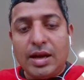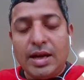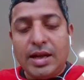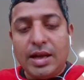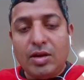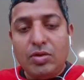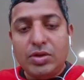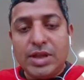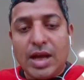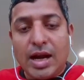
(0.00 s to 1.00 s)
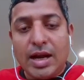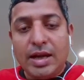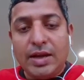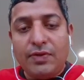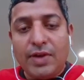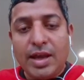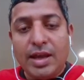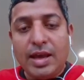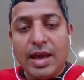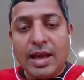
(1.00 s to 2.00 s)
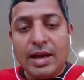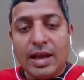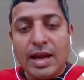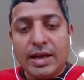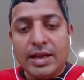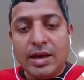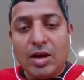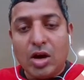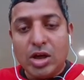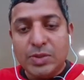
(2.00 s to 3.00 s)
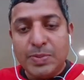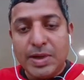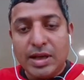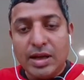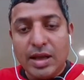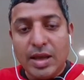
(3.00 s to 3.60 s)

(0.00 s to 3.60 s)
It includes identifying and collecting hospital,